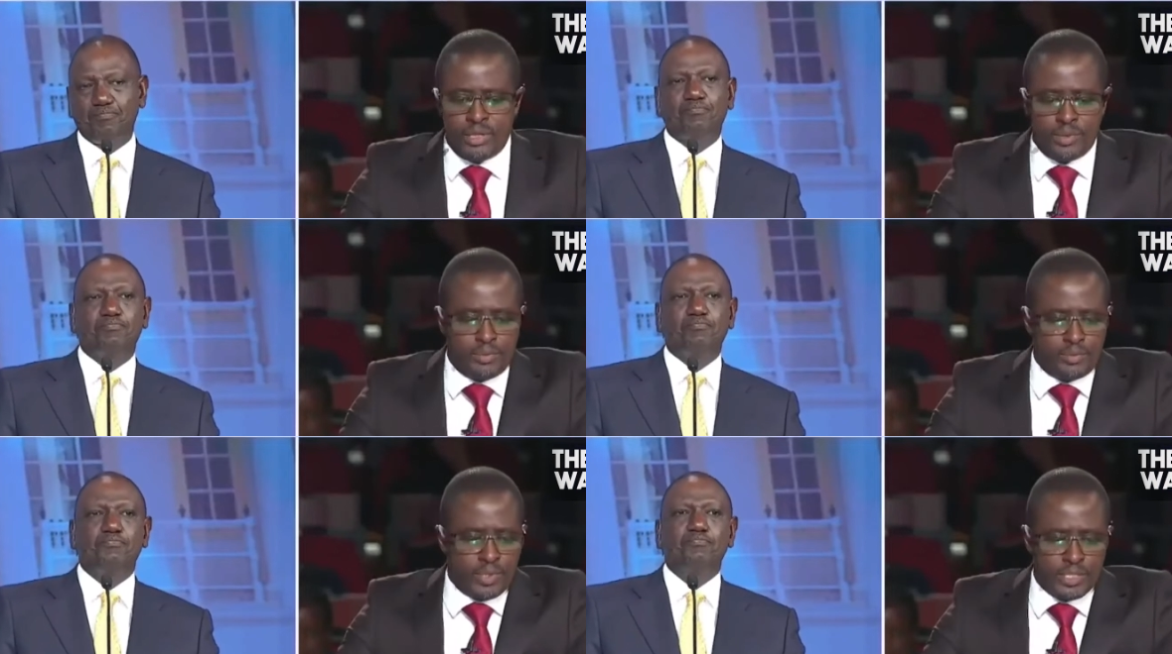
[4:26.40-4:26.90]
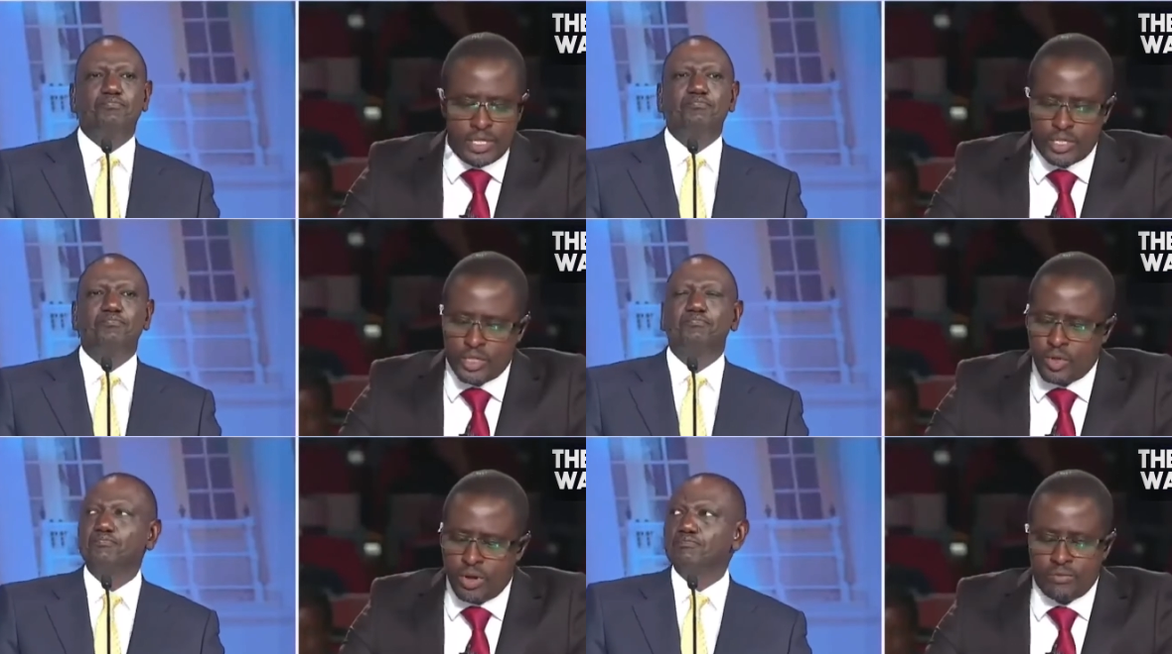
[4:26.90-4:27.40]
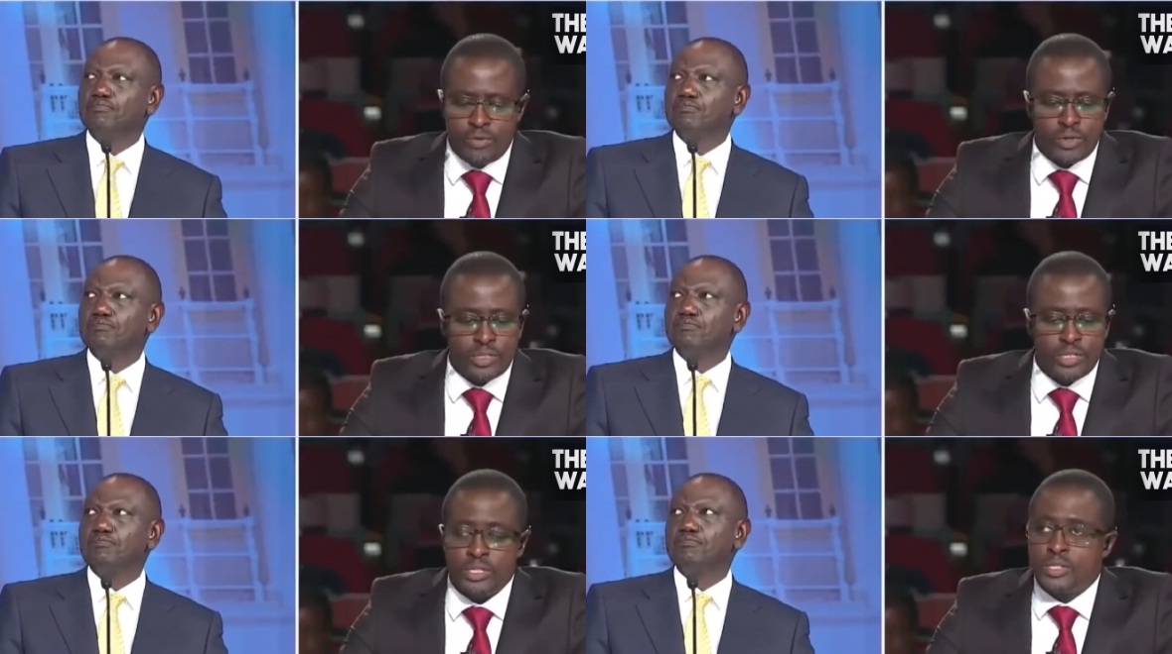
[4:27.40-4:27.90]
Speaker 1: Deputy President, you have
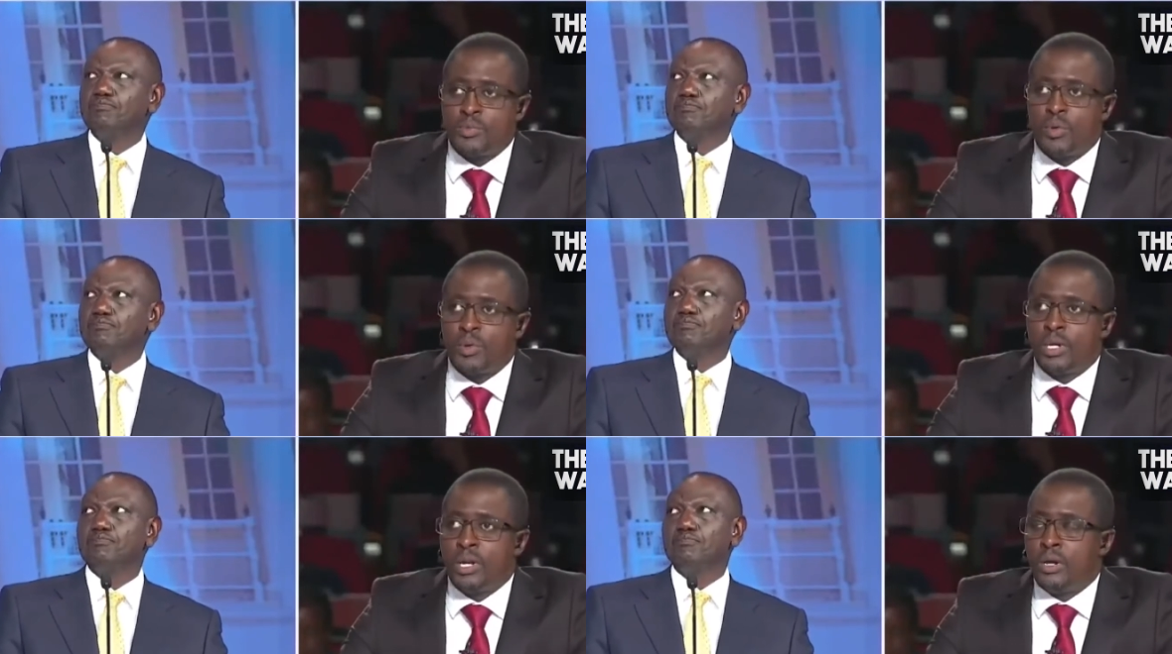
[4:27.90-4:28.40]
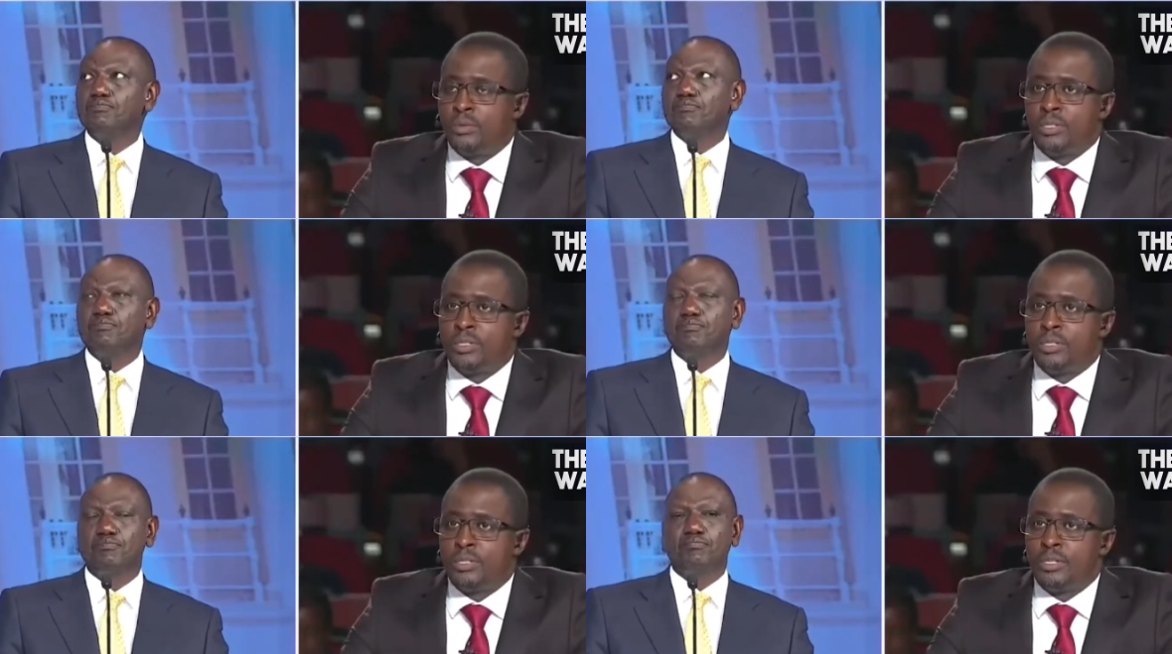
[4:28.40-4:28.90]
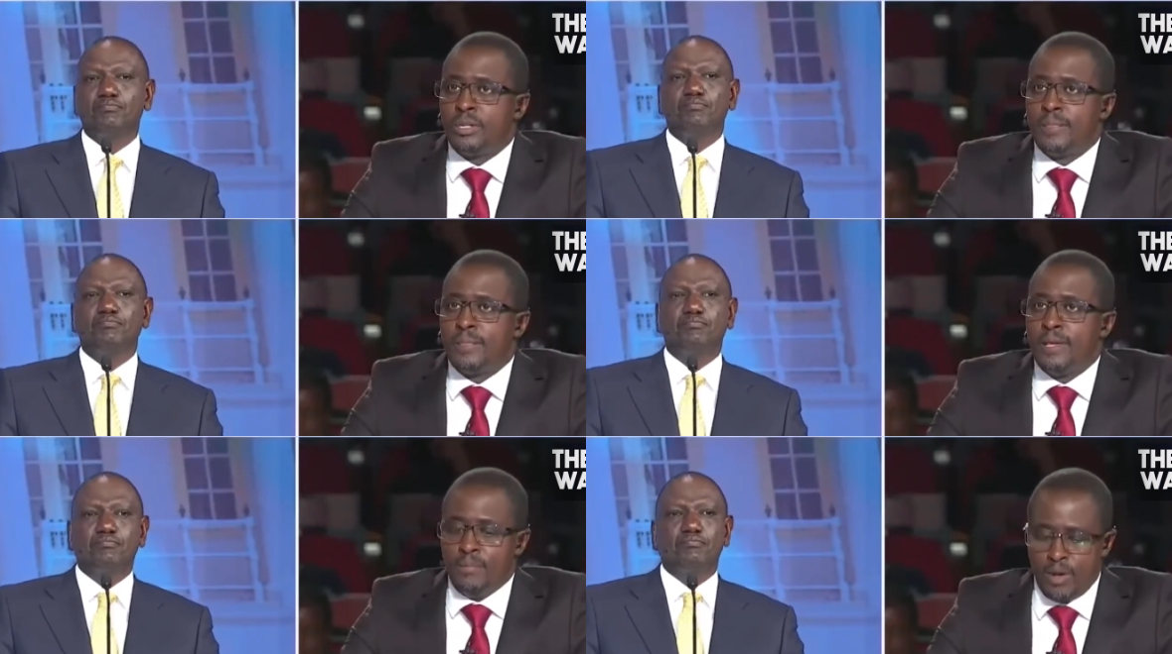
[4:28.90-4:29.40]
not spoken out
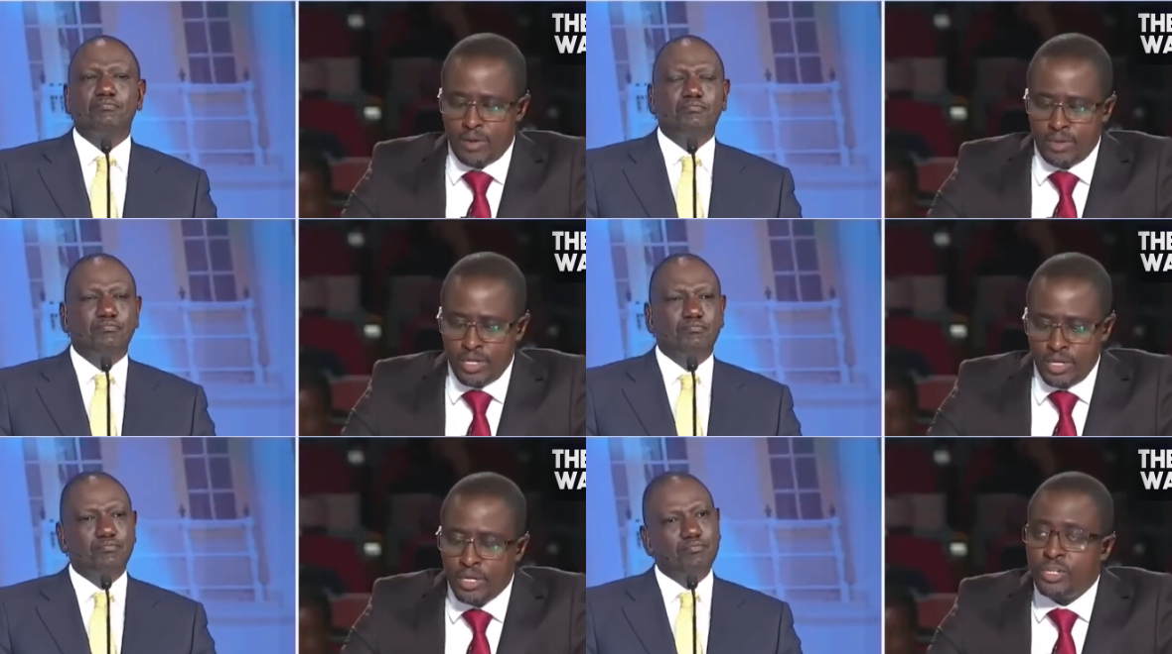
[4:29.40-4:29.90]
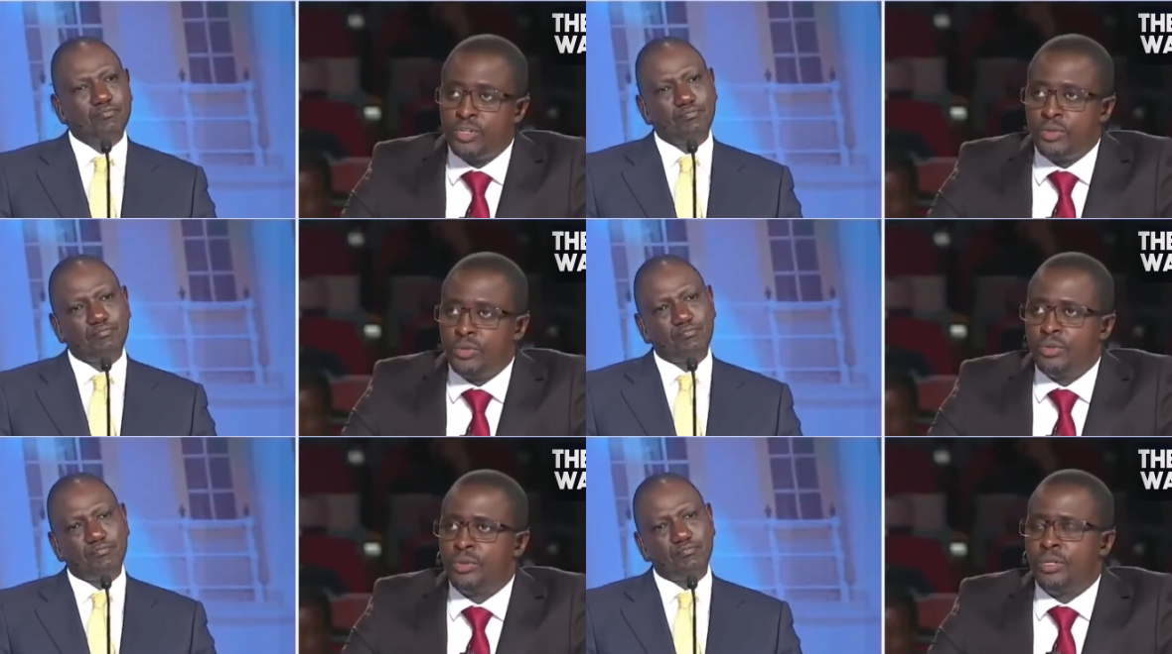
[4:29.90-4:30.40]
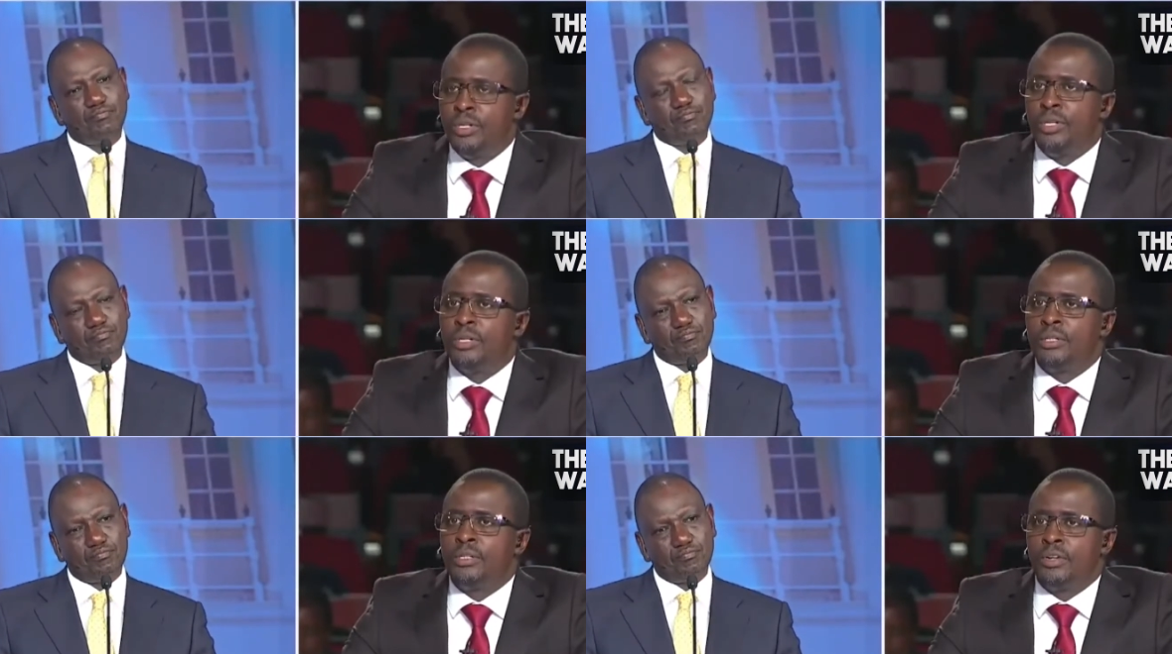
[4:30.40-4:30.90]
about the issue
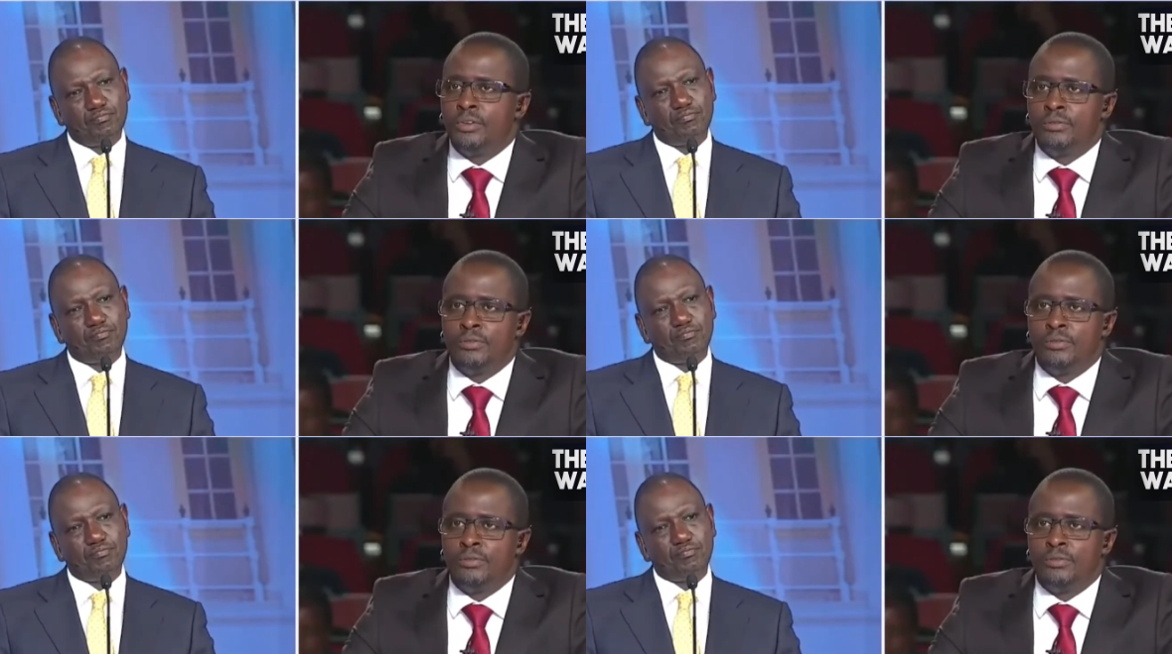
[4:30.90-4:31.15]
in Kerio